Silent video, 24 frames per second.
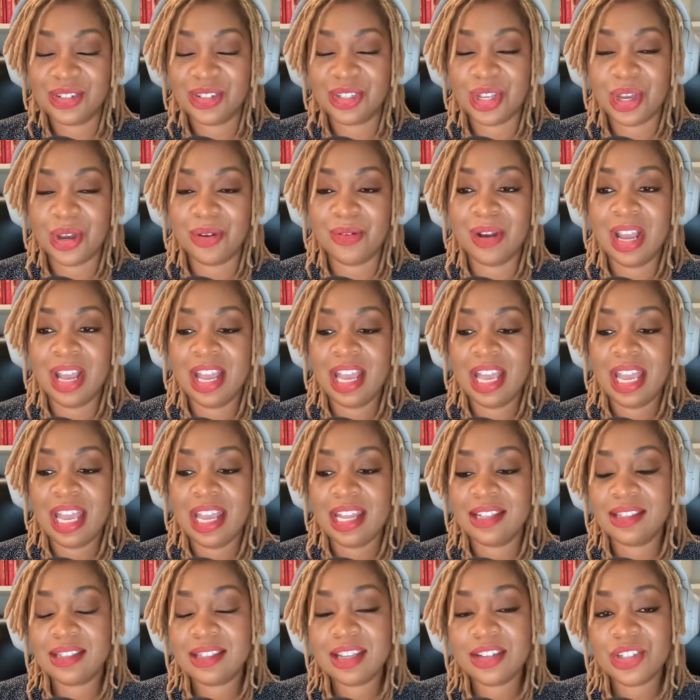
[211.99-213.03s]
So
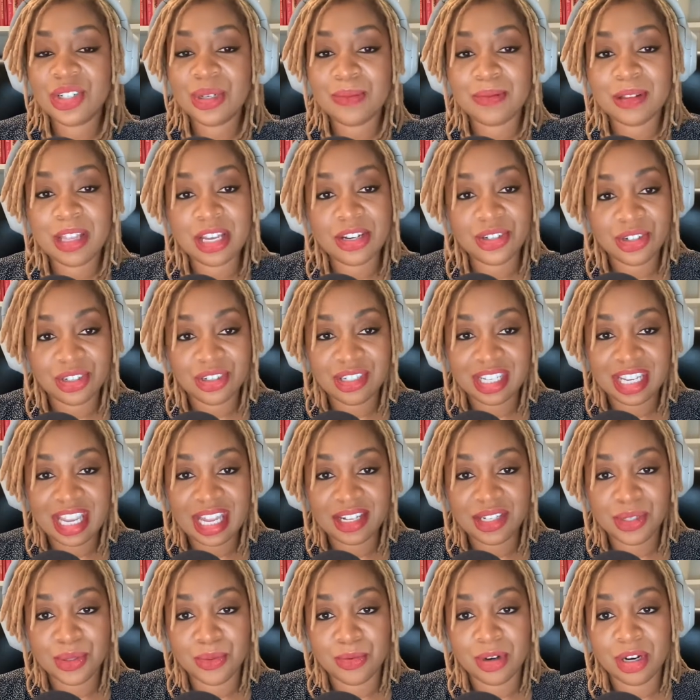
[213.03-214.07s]
it's such a pleasure to
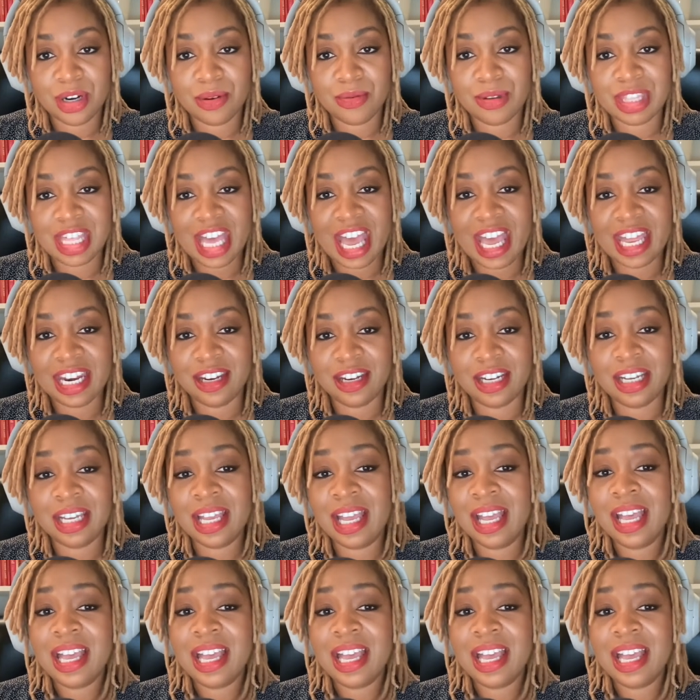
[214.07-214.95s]
get to work with Hannah.